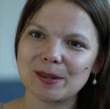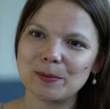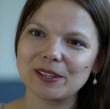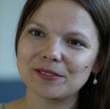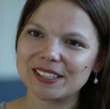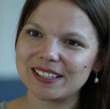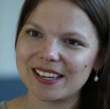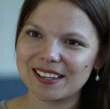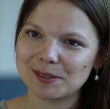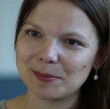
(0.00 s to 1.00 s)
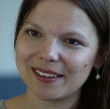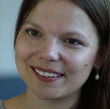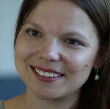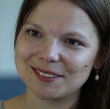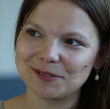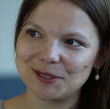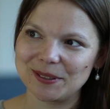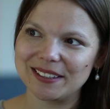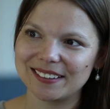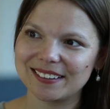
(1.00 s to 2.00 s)
one of the key aspects of
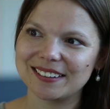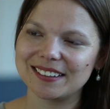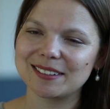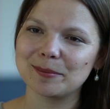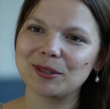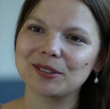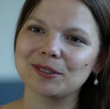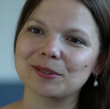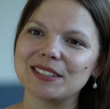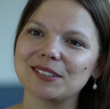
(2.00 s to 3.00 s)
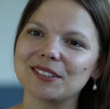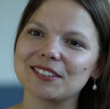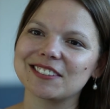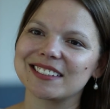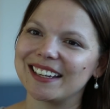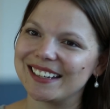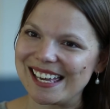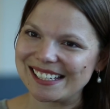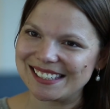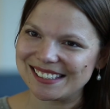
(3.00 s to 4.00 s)
doing this empirical research is getting
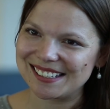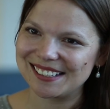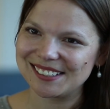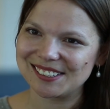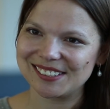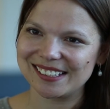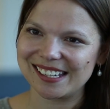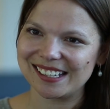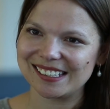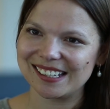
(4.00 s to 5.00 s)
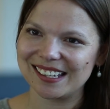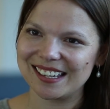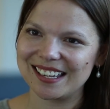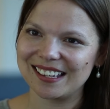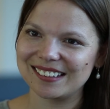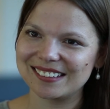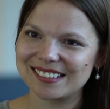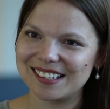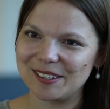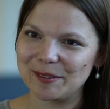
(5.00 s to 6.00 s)
access to the data.
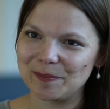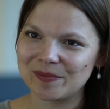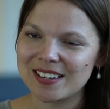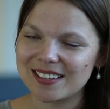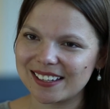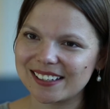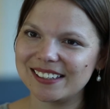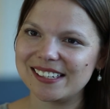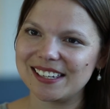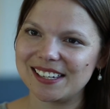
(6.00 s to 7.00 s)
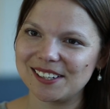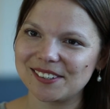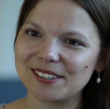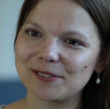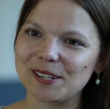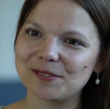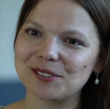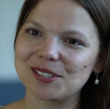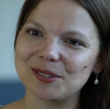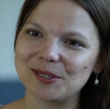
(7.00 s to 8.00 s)
And luckily here at
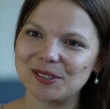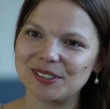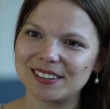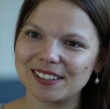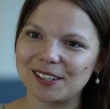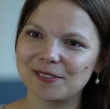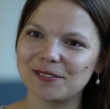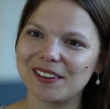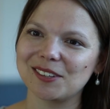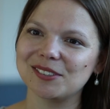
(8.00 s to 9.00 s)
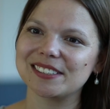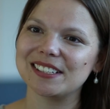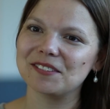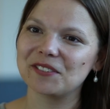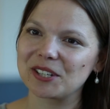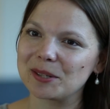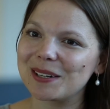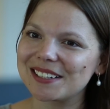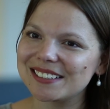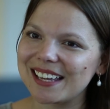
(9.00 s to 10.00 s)
Frankfurt School, a lot of the faculty are very
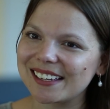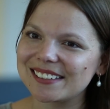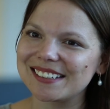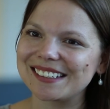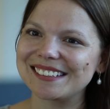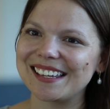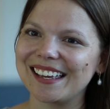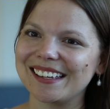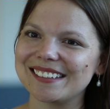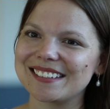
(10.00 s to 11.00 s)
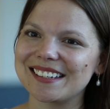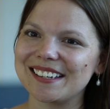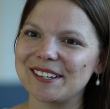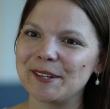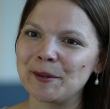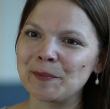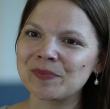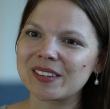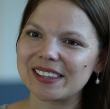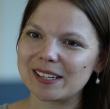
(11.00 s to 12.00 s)
well connected, and
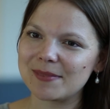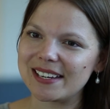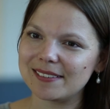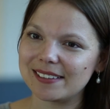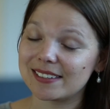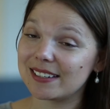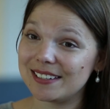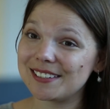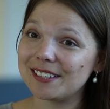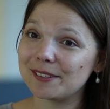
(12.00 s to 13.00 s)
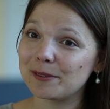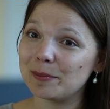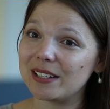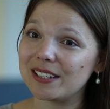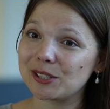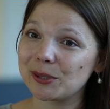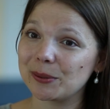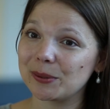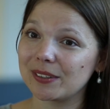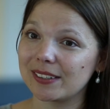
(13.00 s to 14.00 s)
that made it easier for me
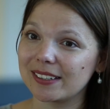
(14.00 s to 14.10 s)
to